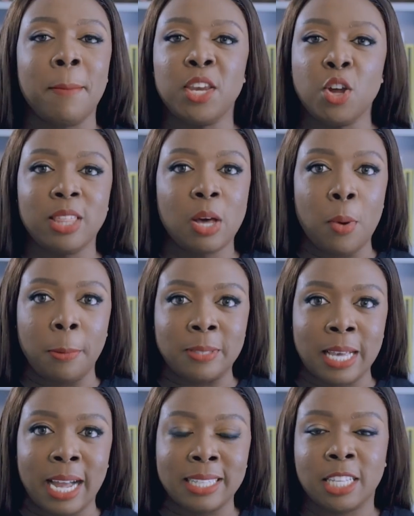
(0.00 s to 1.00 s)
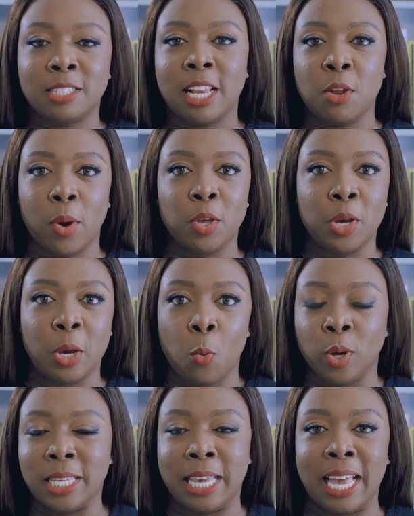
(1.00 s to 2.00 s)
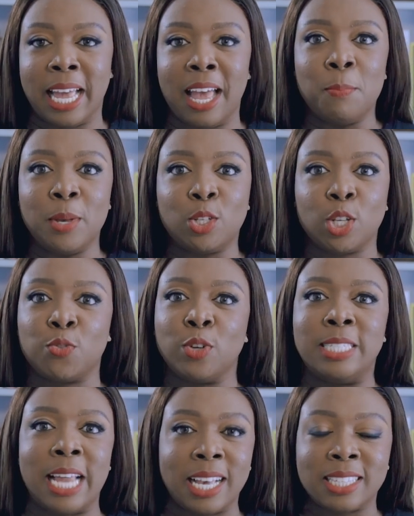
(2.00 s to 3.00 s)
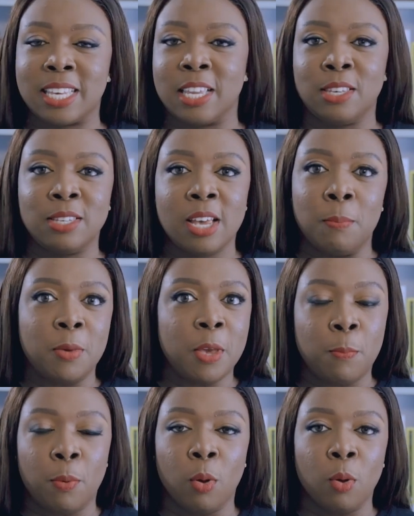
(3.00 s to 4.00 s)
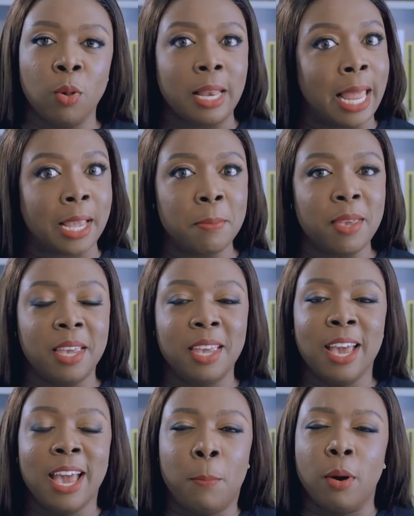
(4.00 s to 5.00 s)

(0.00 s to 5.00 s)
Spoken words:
are many other websites, especially when you want to get pictures for dark-skinned people like me.